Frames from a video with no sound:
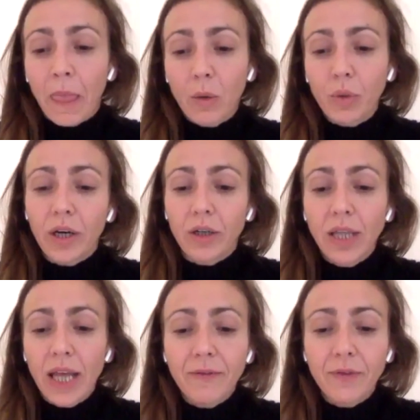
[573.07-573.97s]
We are
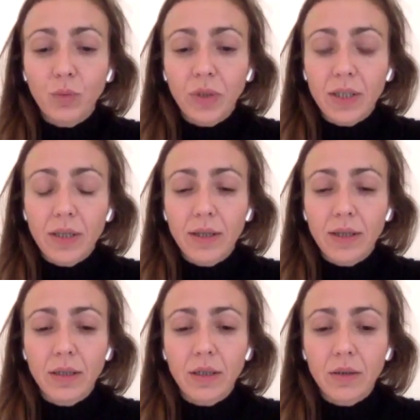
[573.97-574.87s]
left with
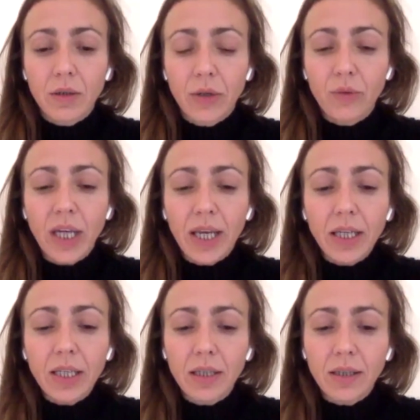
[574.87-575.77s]

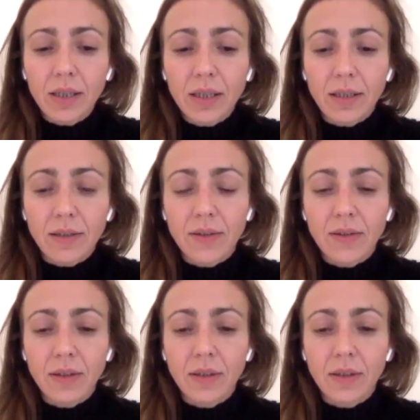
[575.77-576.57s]
creating these